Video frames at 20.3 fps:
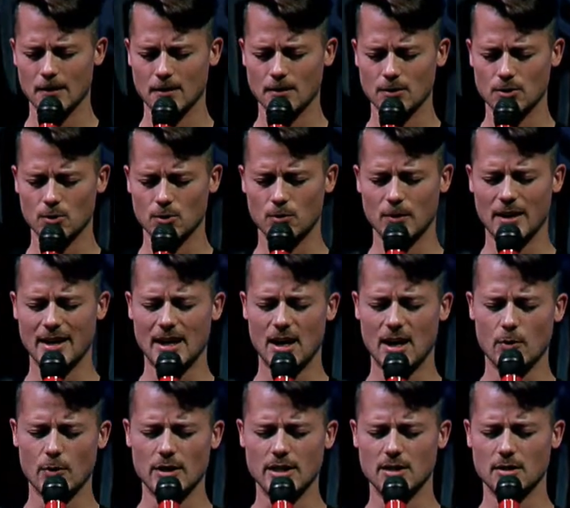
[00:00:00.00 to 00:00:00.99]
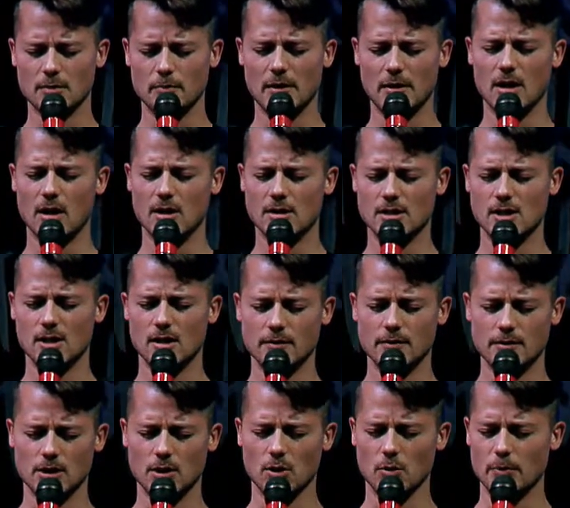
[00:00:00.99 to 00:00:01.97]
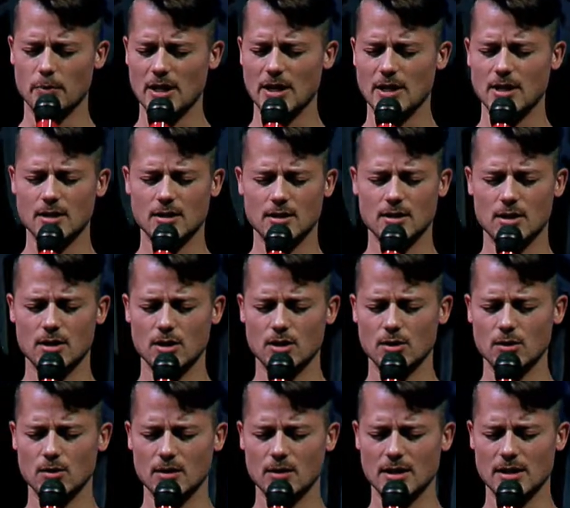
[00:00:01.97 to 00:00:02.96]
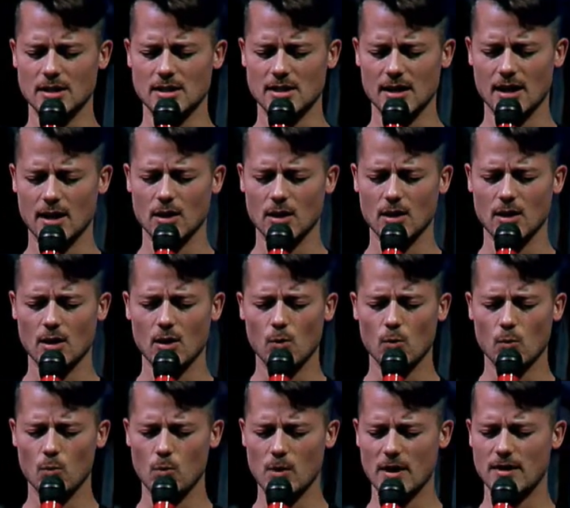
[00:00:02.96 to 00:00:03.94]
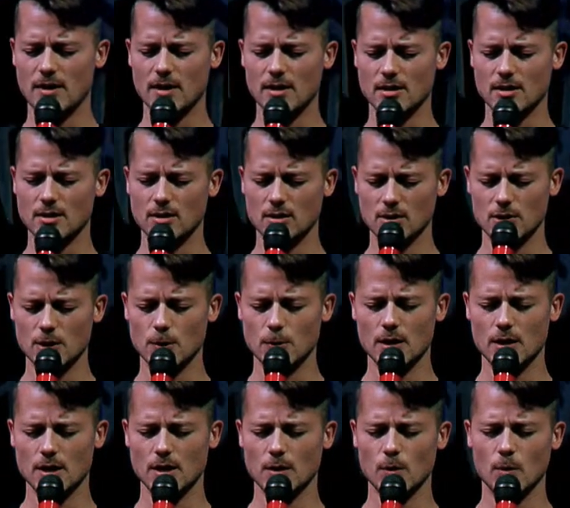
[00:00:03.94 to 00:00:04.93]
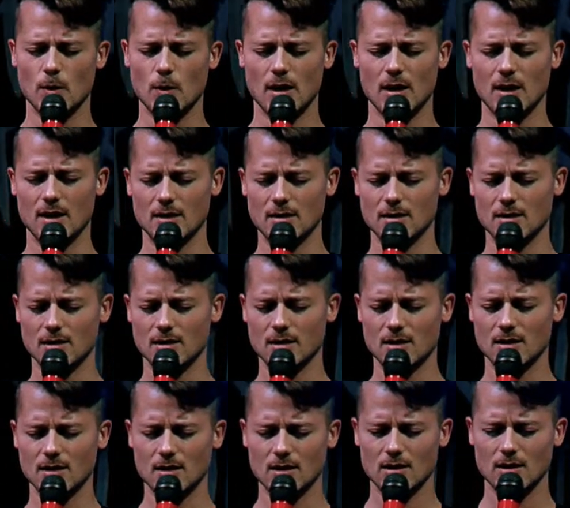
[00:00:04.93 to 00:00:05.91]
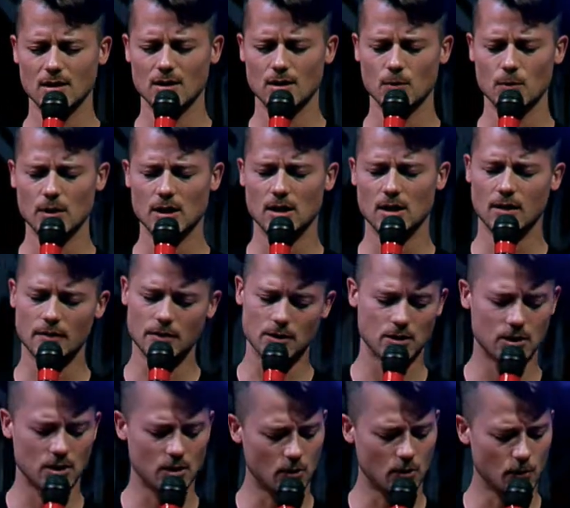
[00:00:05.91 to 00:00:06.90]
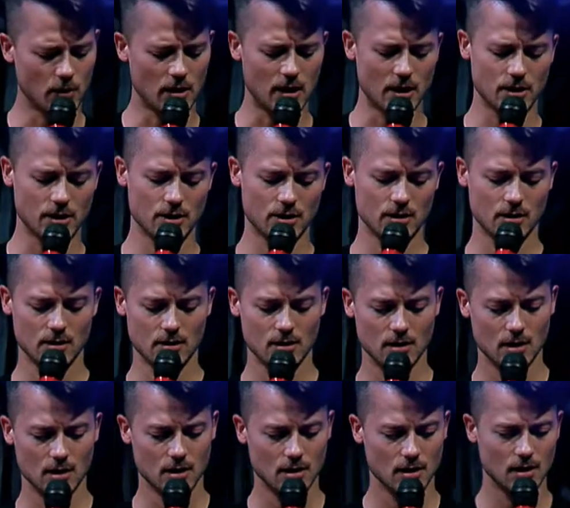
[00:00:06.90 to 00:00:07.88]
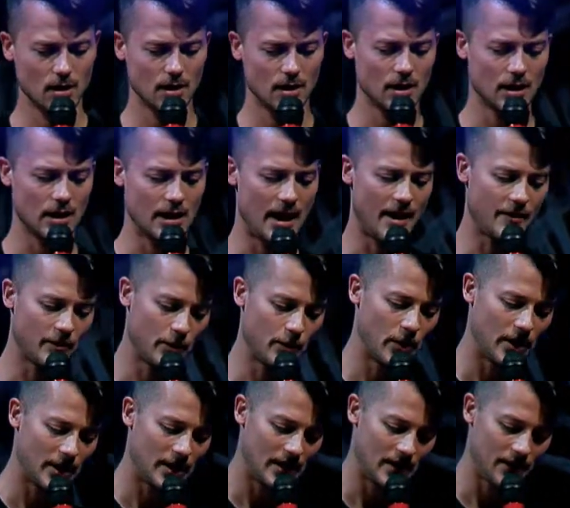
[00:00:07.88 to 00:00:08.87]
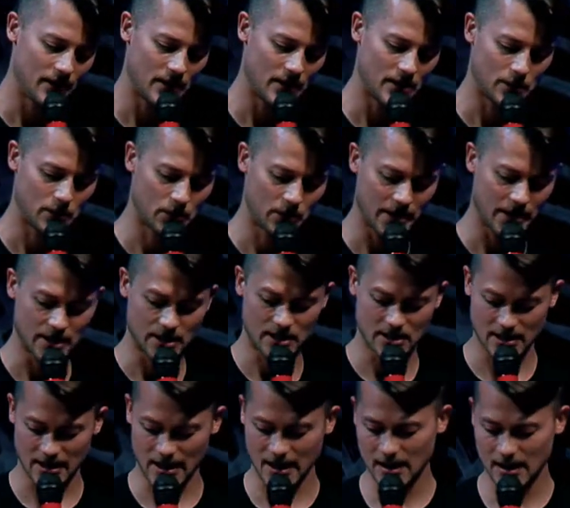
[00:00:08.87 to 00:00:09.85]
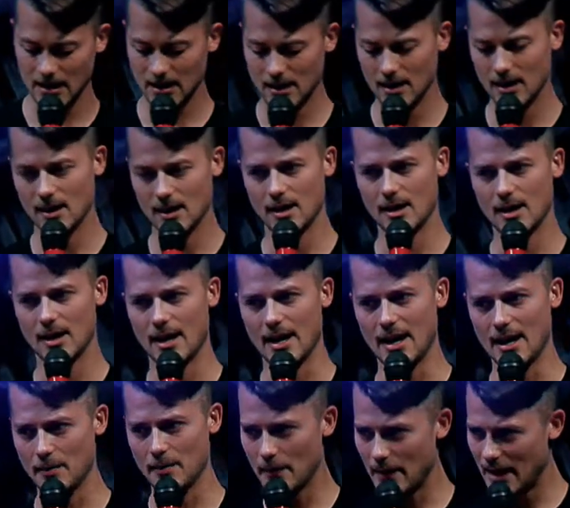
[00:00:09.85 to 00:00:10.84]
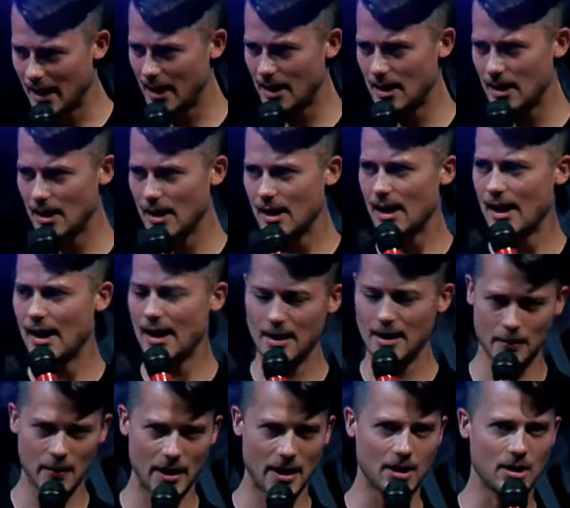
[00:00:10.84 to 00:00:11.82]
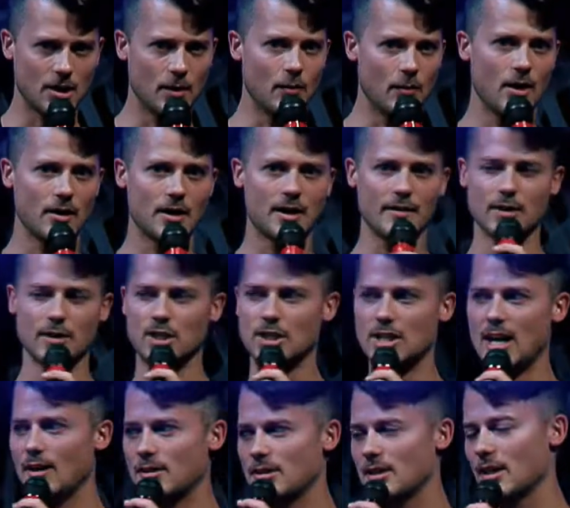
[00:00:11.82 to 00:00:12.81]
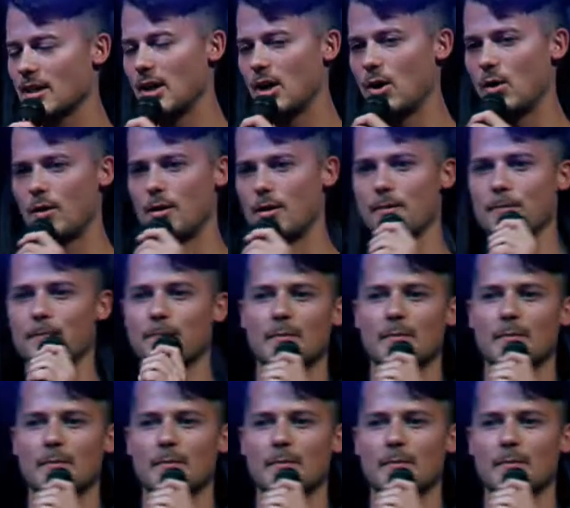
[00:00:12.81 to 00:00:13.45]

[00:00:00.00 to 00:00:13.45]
So, right now, we submit ourselves in obedience to you and say, With us, do what you want. We love you so much. And everybody in this place said, Amen. Amen. Come on, give a shout to the Lord.